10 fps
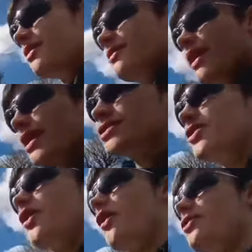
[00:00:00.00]
back to the
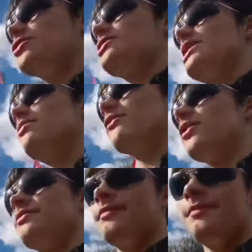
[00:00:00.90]
origin of Sleepover.
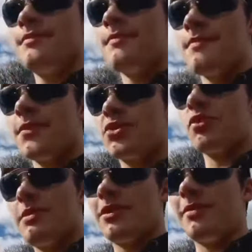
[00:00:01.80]
There's more
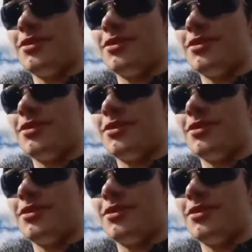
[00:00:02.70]
people coming